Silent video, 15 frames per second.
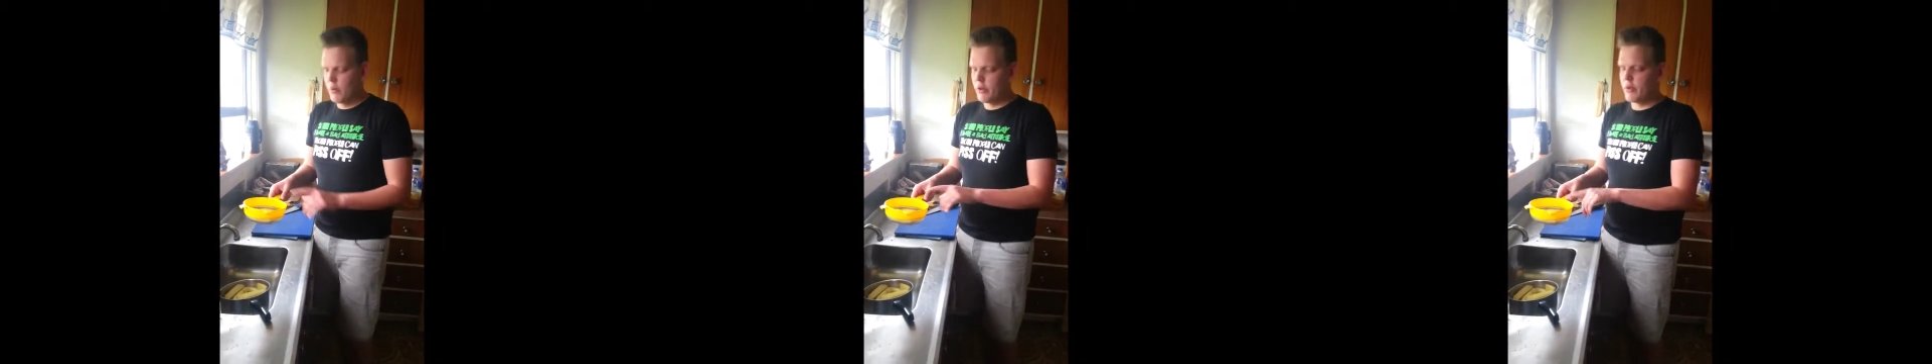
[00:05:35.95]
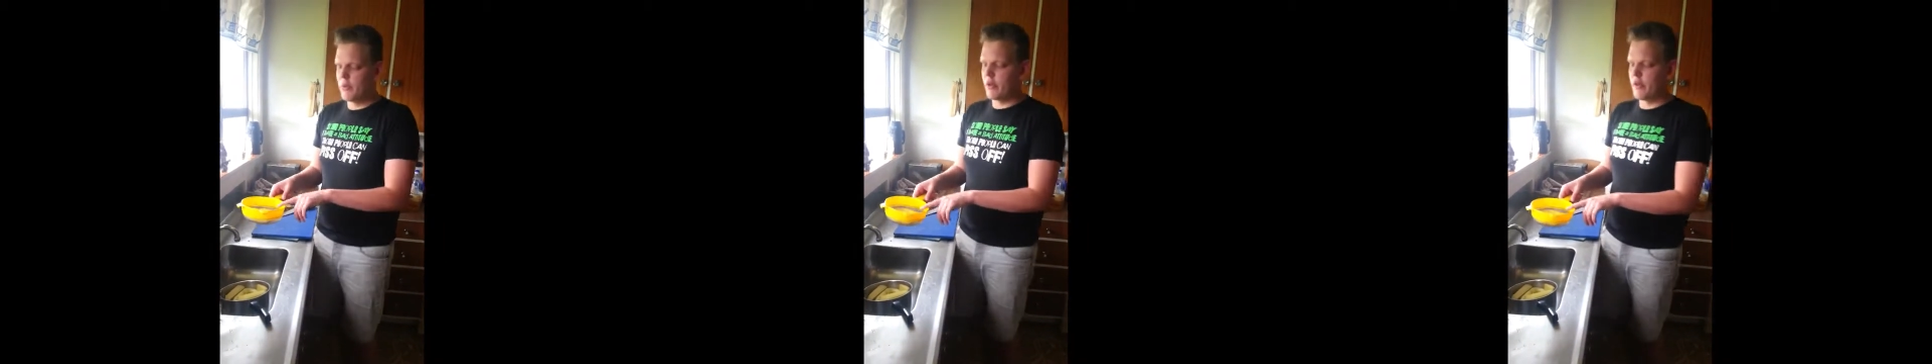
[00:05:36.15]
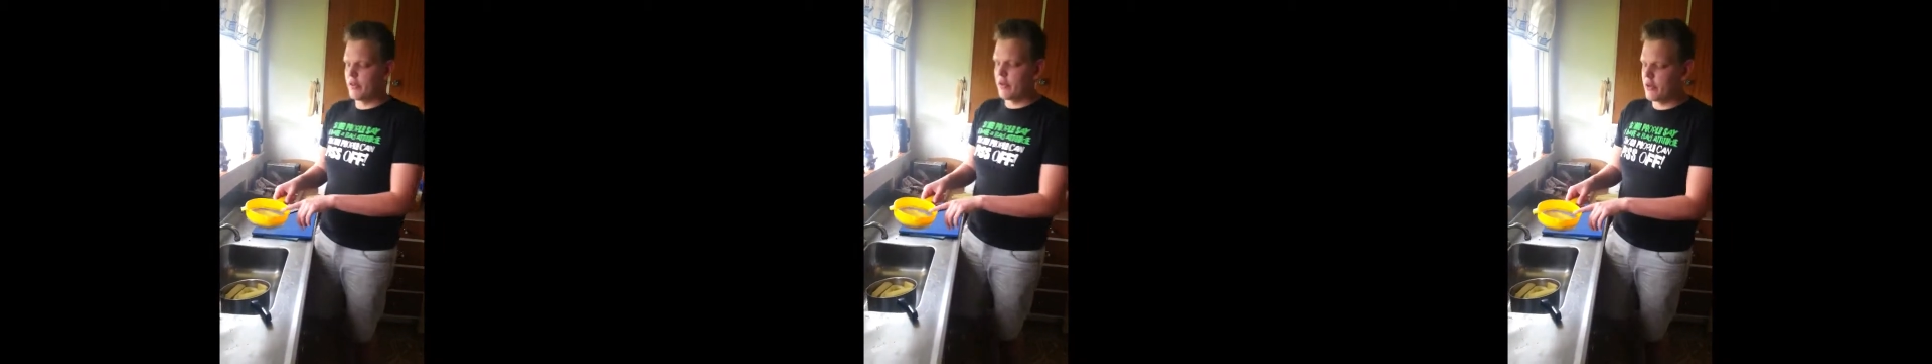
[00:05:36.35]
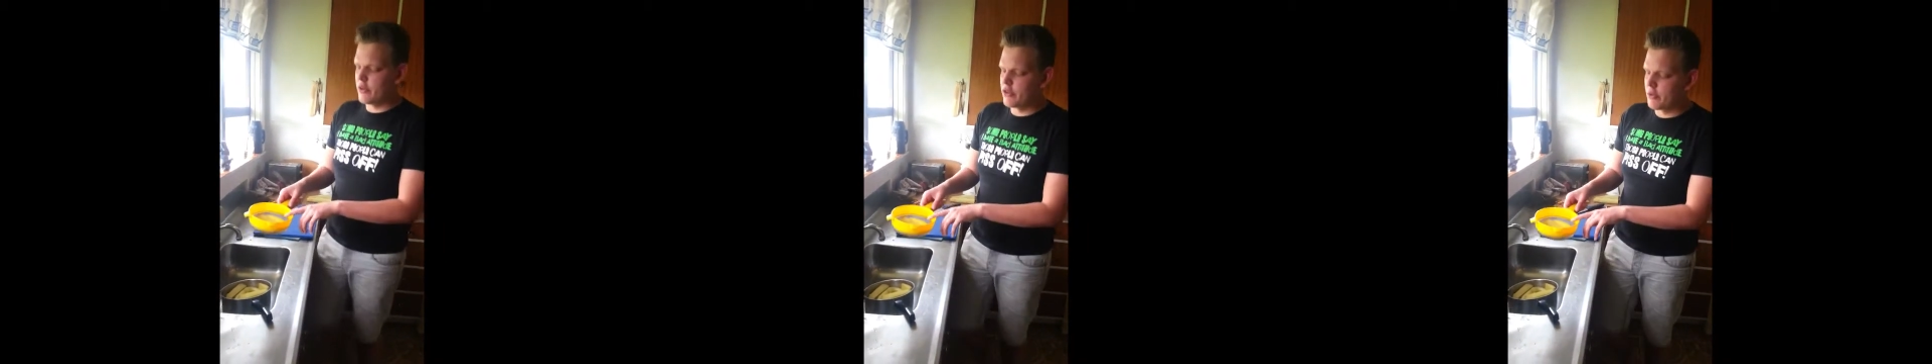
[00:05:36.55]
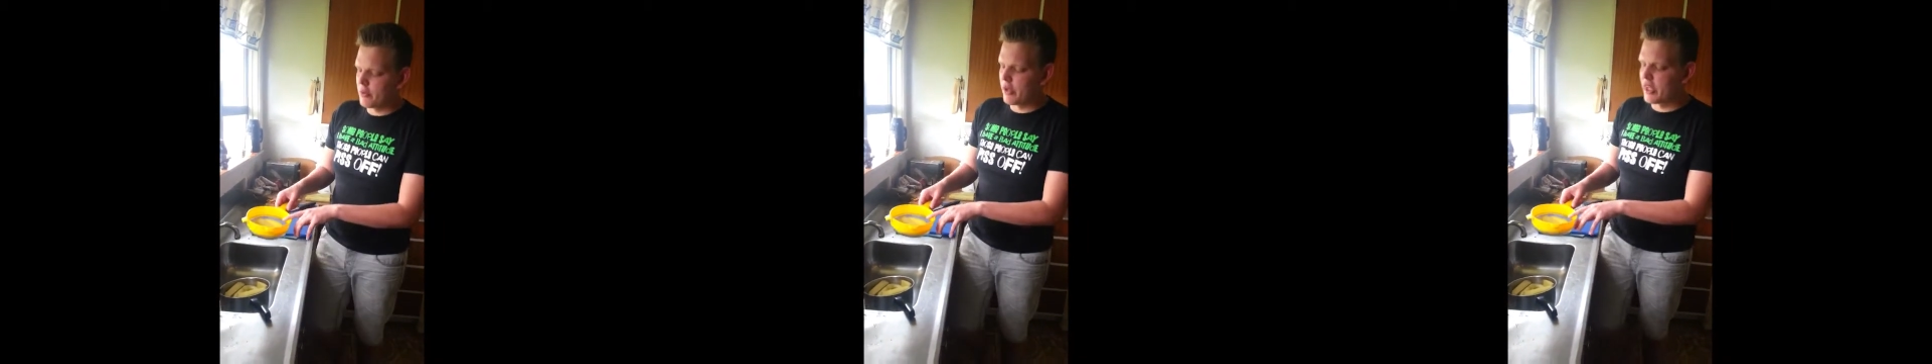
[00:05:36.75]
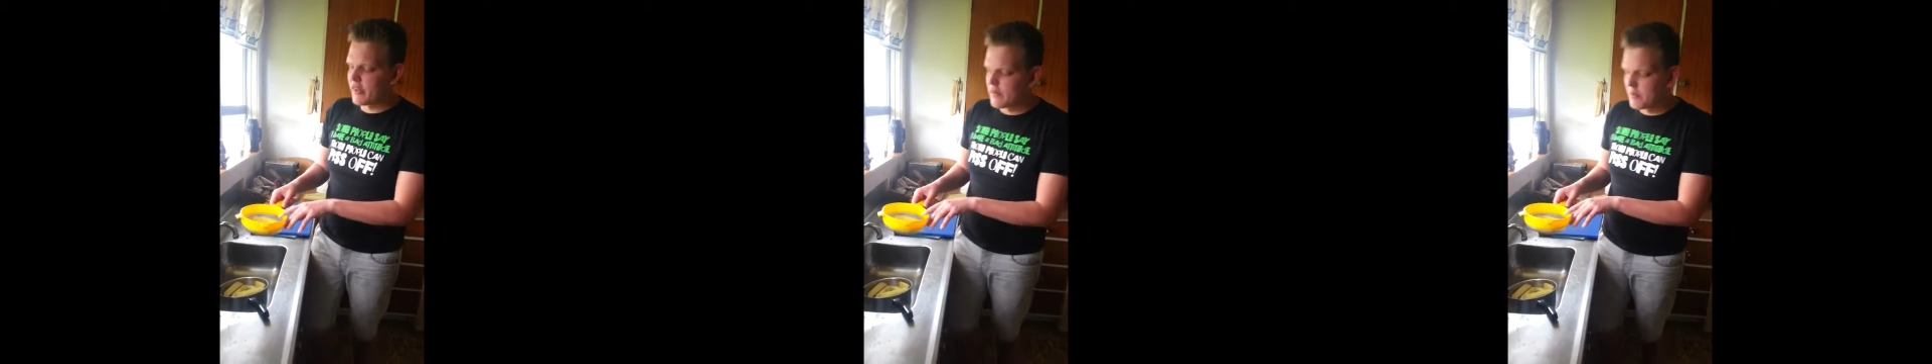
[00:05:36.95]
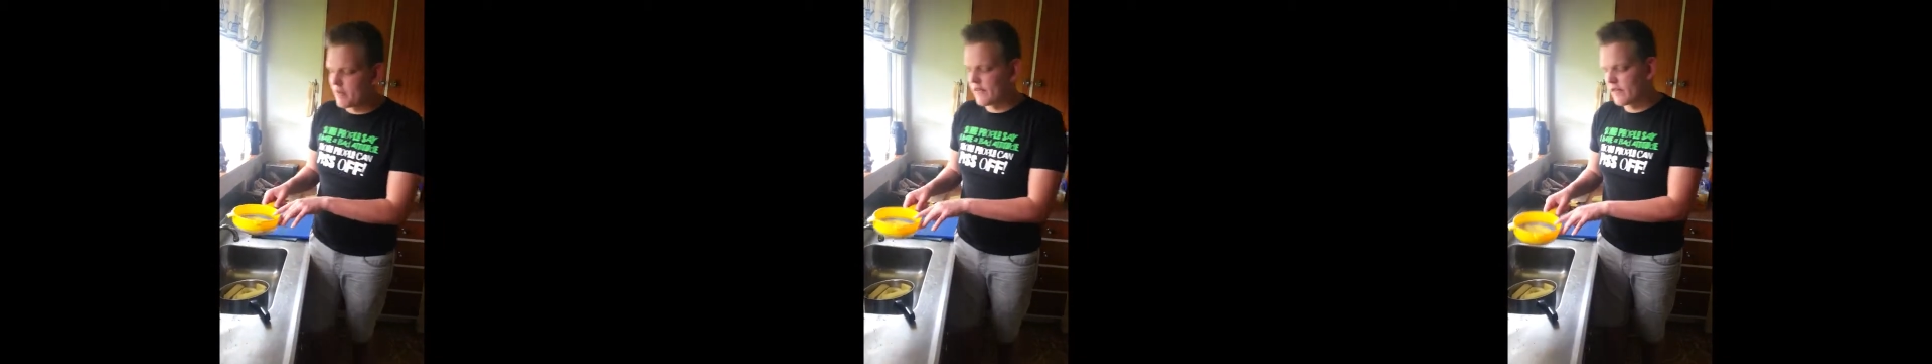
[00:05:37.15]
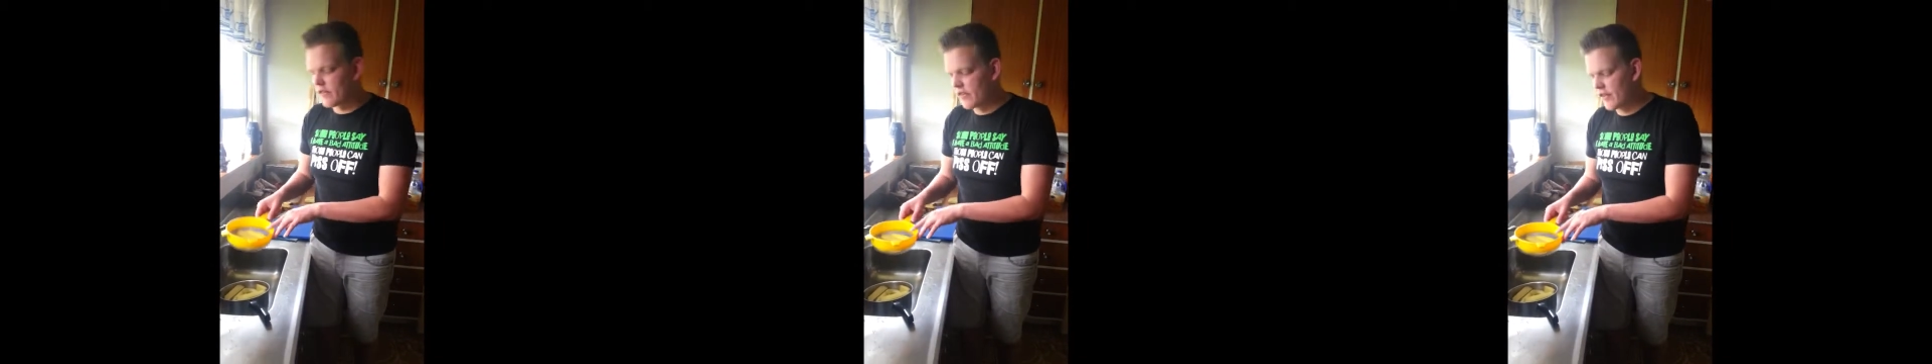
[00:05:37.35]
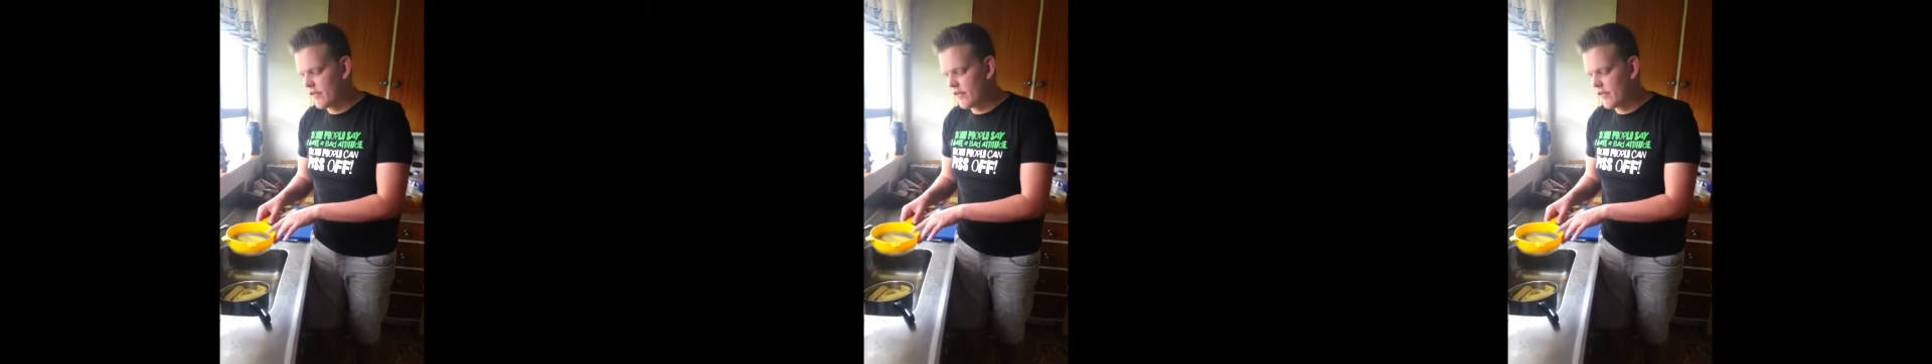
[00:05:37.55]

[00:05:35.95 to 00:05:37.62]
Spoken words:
What you want to do is you want to get them in the